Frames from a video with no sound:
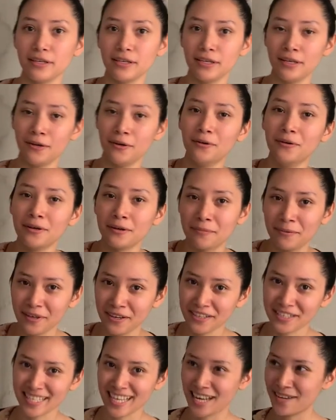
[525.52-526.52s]
you know, to put
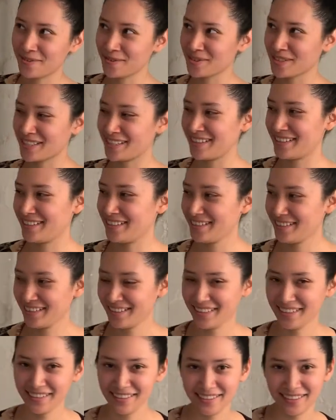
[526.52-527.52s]
your towels in.
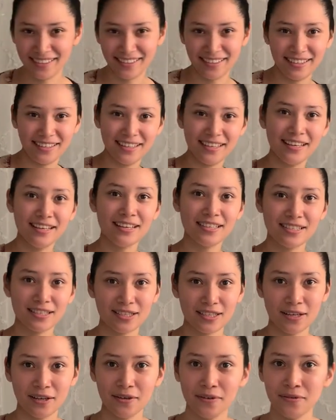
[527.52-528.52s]
So